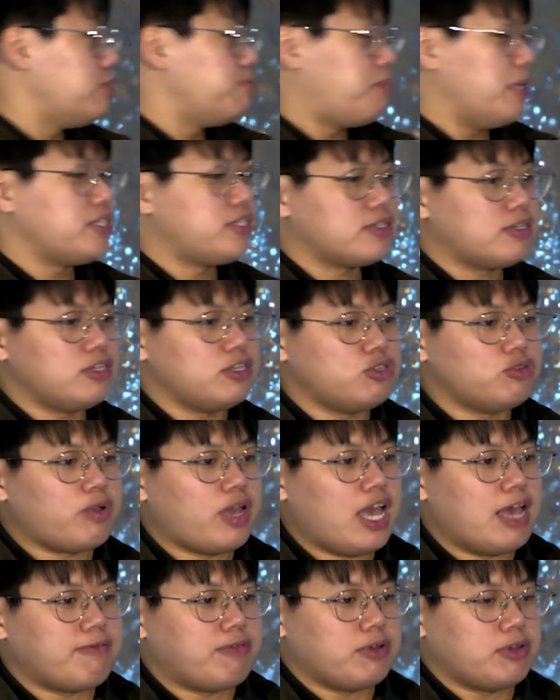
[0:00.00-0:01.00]
basically you
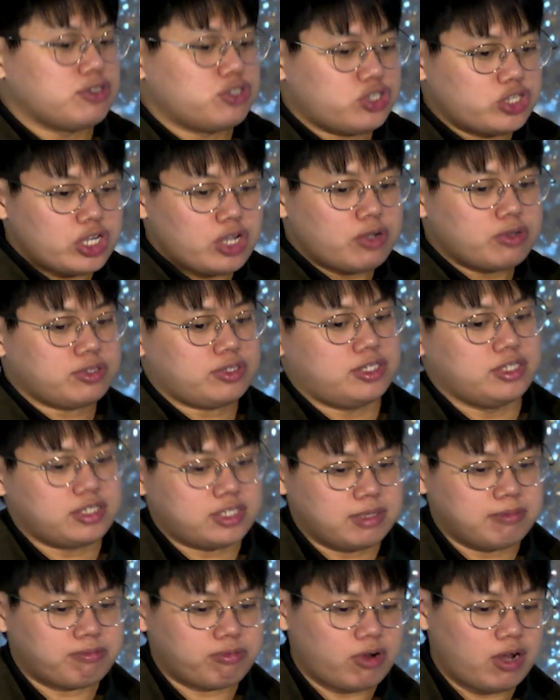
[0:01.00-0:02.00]
have a shared
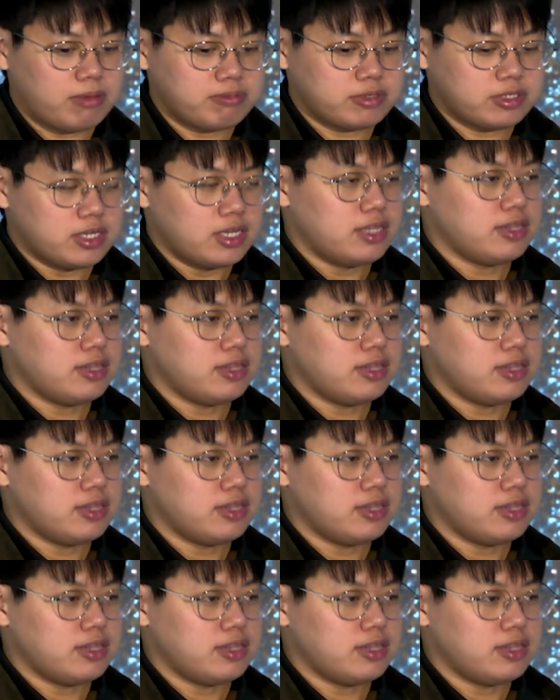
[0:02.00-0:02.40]
system prompt